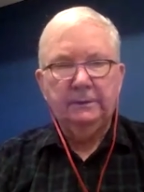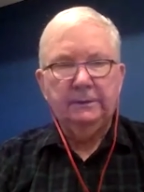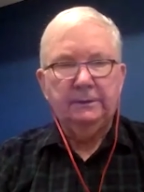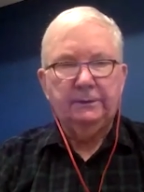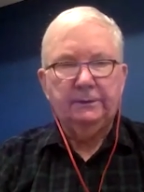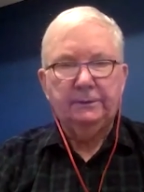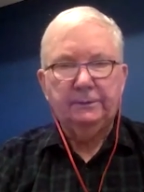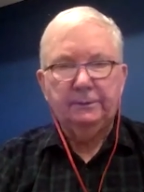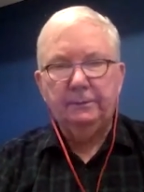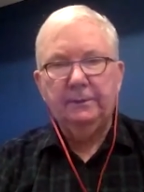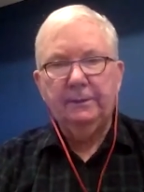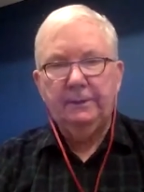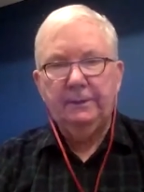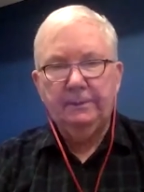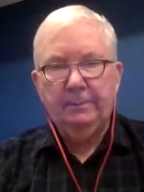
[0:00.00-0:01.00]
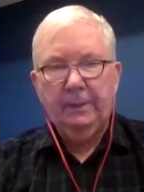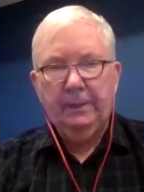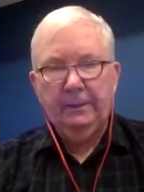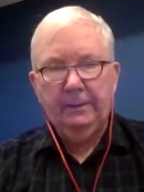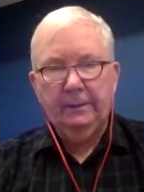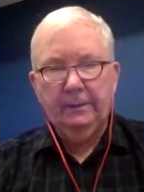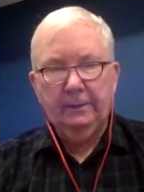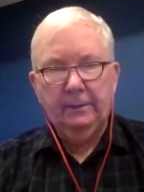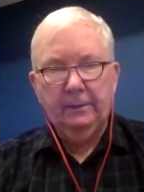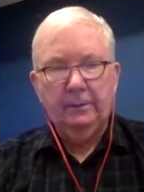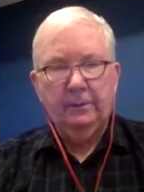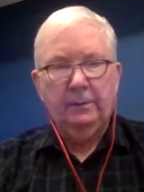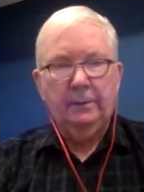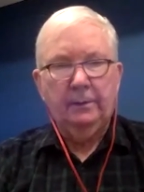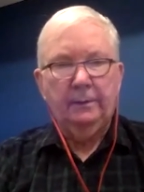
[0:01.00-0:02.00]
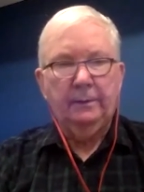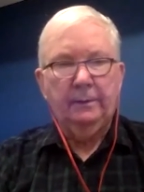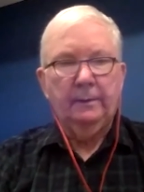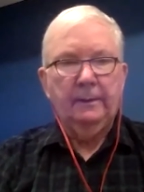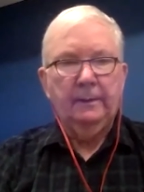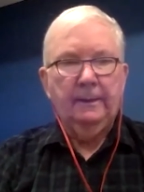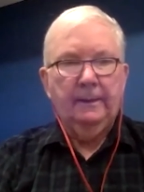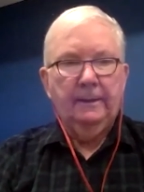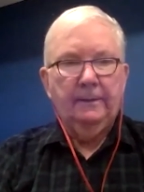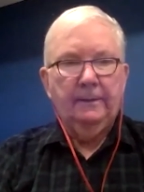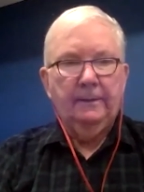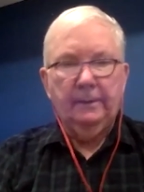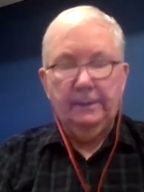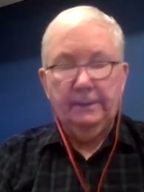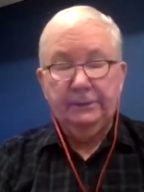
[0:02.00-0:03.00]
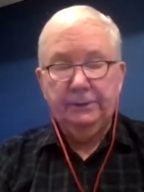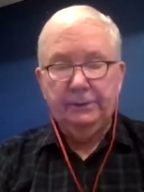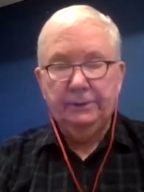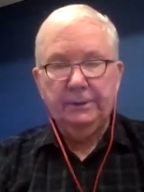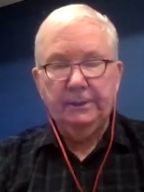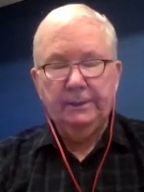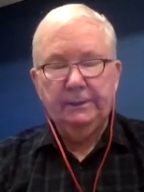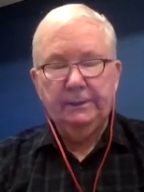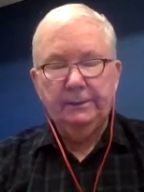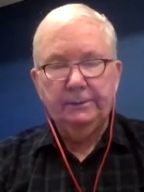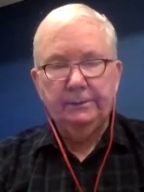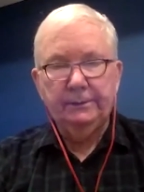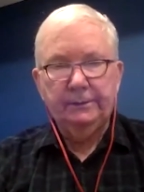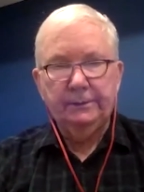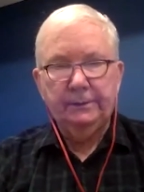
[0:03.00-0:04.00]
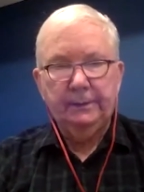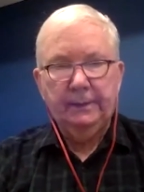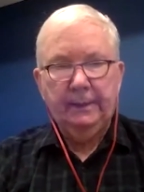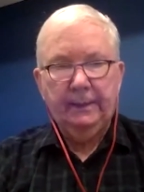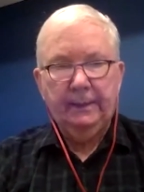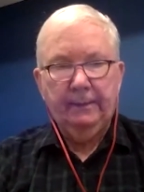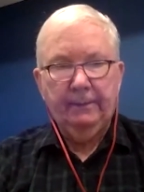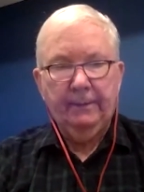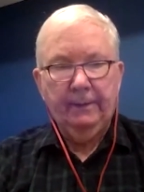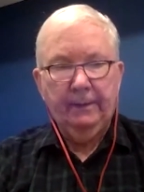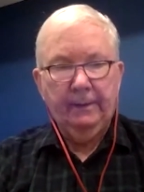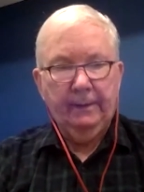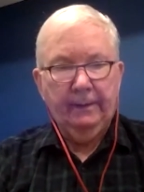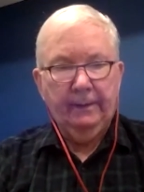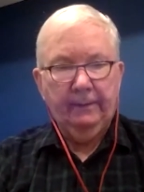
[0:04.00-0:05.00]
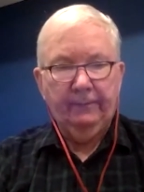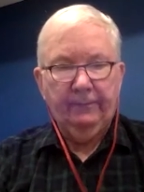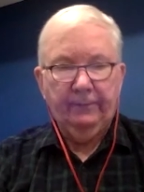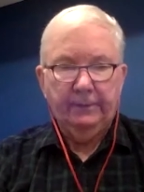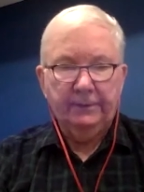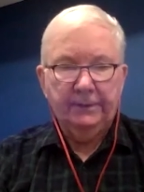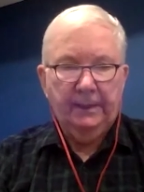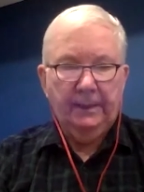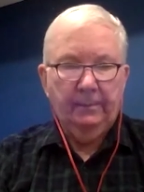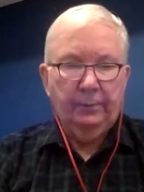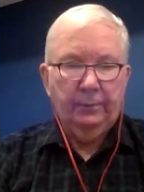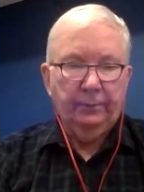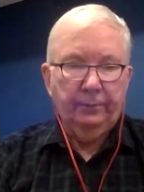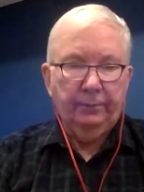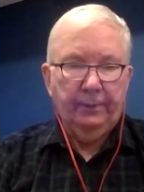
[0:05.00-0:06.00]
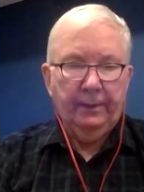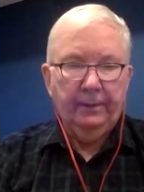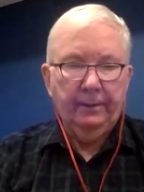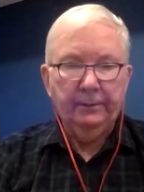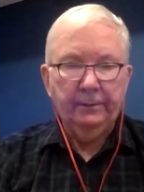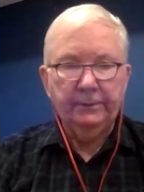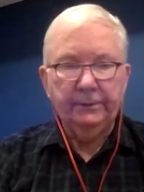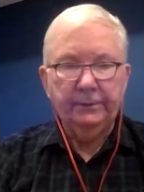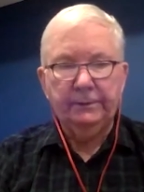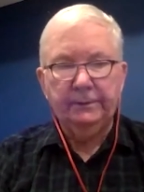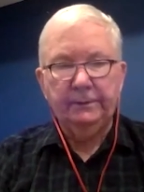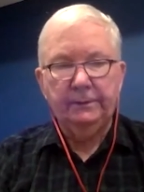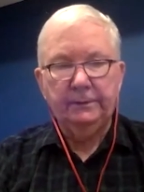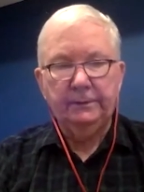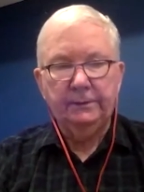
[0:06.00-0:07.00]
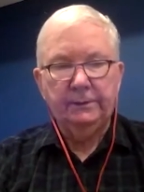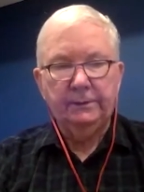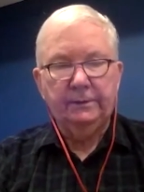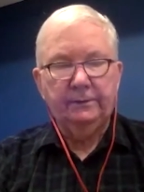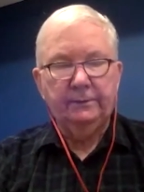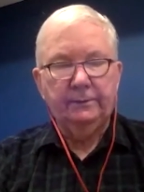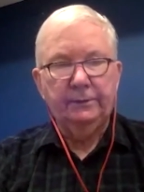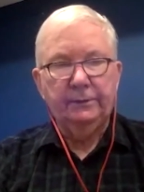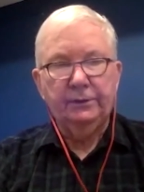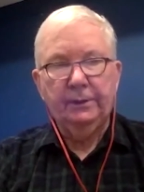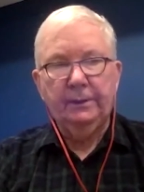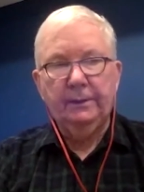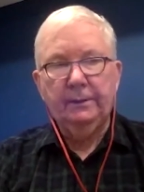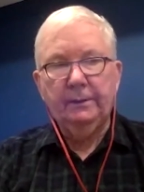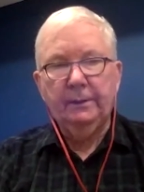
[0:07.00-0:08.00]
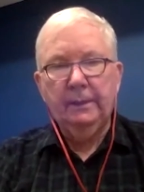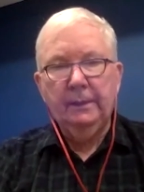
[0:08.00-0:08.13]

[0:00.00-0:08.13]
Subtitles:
is totally dependent on the legislators in that area. And for example, in rare earths in southern China,